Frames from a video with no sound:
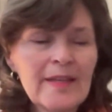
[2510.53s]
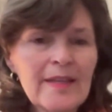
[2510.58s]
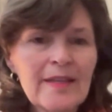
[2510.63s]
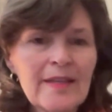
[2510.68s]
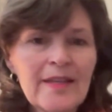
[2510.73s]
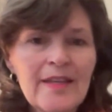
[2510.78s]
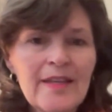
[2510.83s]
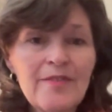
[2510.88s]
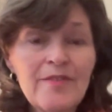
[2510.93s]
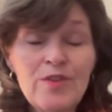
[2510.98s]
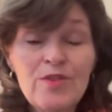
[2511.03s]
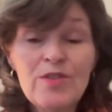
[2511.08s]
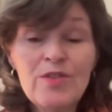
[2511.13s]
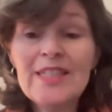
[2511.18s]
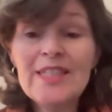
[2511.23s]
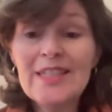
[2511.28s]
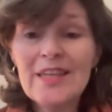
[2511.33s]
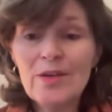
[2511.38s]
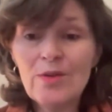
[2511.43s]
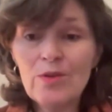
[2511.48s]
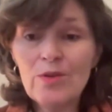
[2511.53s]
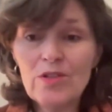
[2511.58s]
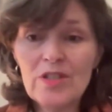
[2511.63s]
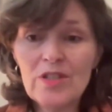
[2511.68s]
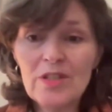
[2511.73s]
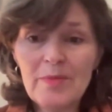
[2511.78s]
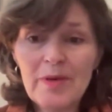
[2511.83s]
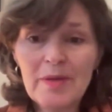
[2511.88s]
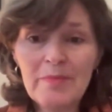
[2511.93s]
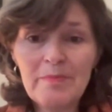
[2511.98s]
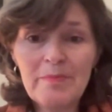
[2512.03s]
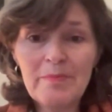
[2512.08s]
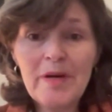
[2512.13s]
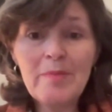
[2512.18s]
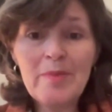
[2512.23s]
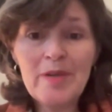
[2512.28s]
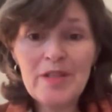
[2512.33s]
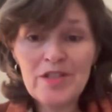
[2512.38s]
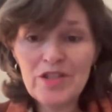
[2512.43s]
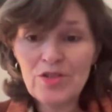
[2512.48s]
If you did
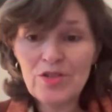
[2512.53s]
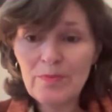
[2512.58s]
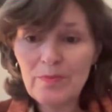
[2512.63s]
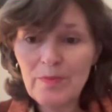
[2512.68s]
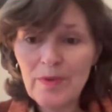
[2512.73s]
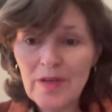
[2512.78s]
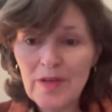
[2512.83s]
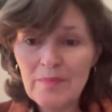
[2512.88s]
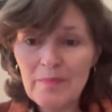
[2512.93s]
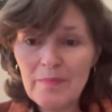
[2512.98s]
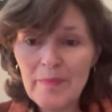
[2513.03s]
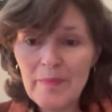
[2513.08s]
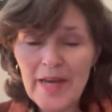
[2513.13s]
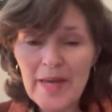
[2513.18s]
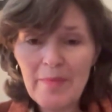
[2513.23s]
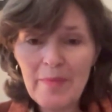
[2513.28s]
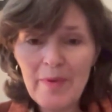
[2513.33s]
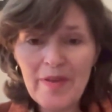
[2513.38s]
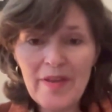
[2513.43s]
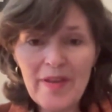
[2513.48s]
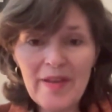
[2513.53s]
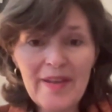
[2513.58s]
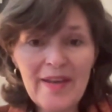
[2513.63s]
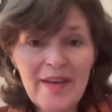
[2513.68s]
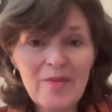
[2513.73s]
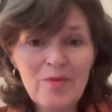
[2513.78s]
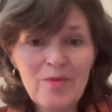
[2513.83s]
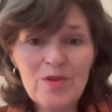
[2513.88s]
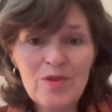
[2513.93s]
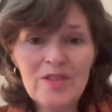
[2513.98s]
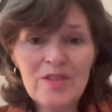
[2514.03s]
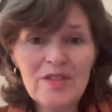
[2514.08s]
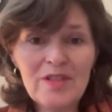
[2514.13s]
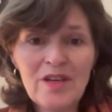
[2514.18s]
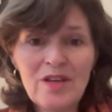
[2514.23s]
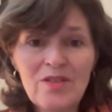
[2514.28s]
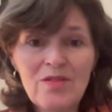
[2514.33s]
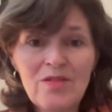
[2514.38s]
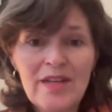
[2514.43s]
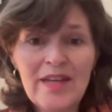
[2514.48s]
publish your paper, then that would
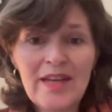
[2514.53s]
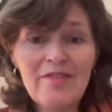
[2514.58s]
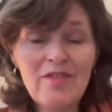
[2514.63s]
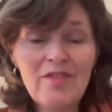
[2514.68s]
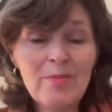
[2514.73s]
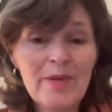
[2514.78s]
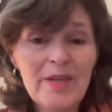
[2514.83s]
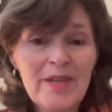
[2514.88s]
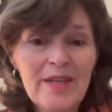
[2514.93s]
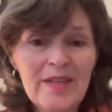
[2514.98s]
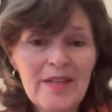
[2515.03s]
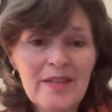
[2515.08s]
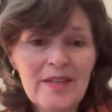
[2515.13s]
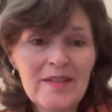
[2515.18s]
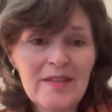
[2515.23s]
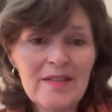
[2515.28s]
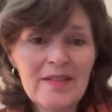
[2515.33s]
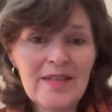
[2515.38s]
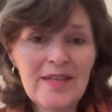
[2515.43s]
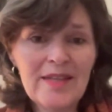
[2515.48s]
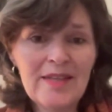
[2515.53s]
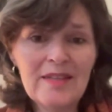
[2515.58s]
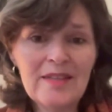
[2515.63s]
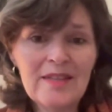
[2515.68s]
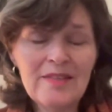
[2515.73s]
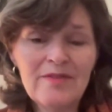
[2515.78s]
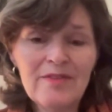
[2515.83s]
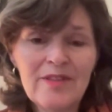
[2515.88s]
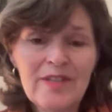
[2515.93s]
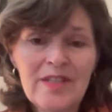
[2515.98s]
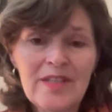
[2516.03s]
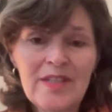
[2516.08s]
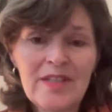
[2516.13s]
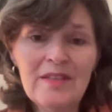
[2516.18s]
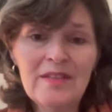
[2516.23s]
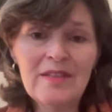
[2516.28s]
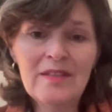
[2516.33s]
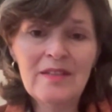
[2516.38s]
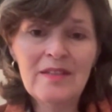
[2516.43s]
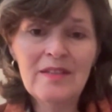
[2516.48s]
only ever be at the consent of the
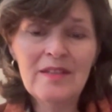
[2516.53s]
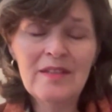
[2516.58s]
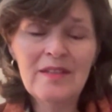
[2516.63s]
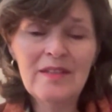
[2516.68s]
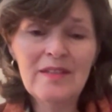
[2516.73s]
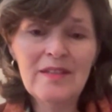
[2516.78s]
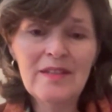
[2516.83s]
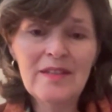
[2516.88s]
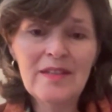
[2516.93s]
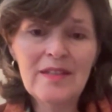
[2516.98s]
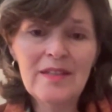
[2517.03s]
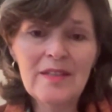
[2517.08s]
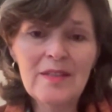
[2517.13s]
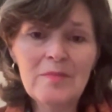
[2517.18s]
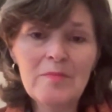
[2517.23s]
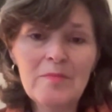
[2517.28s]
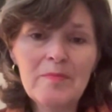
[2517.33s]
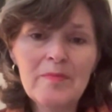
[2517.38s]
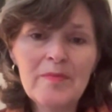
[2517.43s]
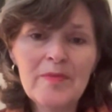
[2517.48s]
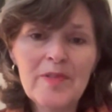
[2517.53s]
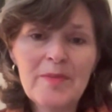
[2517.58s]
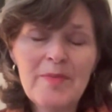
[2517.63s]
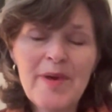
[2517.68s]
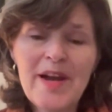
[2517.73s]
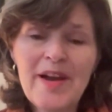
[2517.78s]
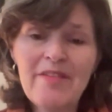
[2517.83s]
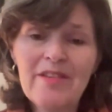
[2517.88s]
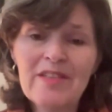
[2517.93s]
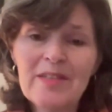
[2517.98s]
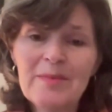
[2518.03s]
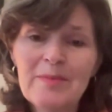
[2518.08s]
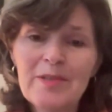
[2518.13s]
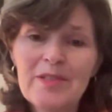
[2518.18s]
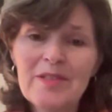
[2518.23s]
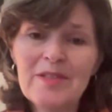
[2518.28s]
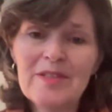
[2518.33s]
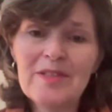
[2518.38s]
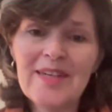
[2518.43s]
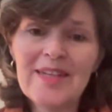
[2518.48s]
parents,
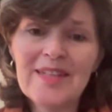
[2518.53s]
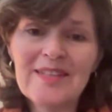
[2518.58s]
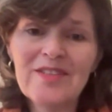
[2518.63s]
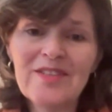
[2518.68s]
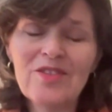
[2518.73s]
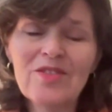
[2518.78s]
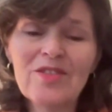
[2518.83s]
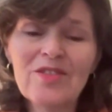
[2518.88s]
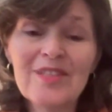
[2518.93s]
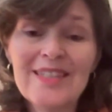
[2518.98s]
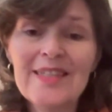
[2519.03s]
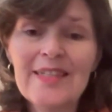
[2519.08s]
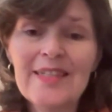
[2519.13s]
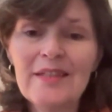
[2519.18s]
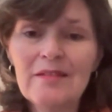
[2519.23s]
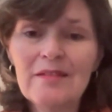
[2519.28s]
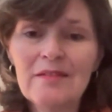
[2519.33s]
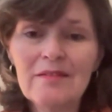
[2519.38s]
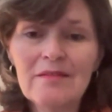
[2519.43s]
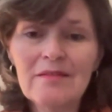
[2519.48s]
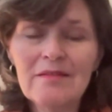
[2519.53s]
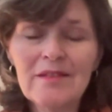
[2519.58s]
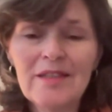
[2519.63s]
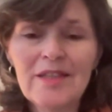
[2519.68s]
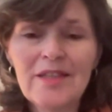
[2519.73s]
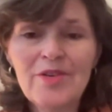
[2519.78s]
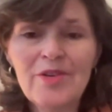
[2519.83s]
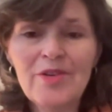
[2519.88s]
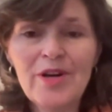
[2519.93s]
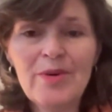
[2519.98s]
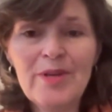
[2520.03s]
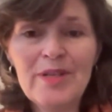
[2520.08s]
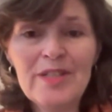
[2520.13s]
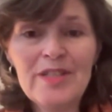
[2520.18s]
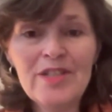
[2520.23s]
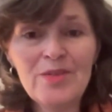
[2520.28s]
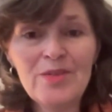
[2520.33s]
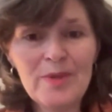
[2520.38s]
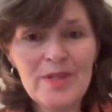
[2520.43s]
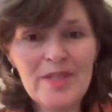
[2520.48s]
because that's not the deal that you go
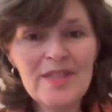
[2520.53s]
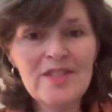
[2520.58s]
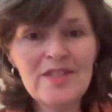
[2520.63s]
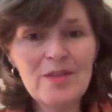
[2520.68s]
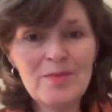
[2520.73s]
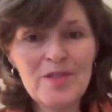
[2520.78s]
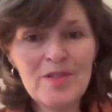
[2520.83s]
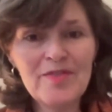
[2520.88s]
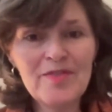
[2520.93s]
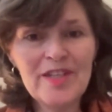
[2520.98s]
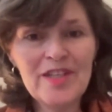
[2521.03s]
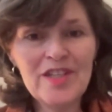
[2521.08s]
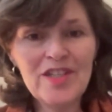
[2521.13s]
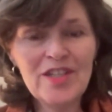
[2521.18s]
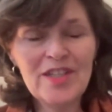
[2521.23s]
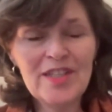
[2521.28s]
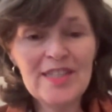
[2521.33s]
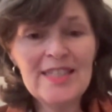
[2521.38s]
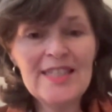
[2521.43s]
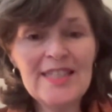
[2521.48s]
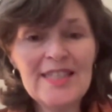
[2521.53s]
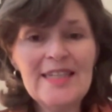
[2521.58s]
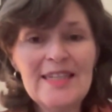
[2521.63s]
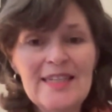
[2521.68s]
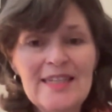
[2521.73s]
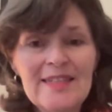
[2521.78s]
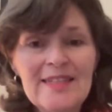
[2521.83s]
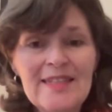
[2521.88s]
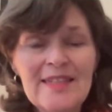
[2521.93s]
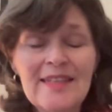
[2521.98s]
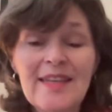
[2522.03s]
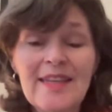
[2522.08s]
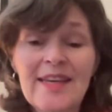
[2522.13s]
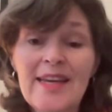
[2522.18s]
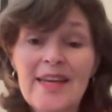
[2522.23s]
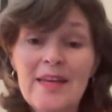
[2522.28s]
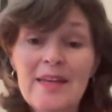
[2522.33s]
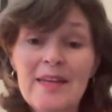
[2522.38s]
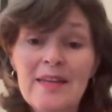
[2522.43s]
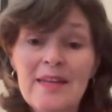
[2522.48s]
into with this observation. The deal is that
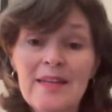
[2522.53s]
they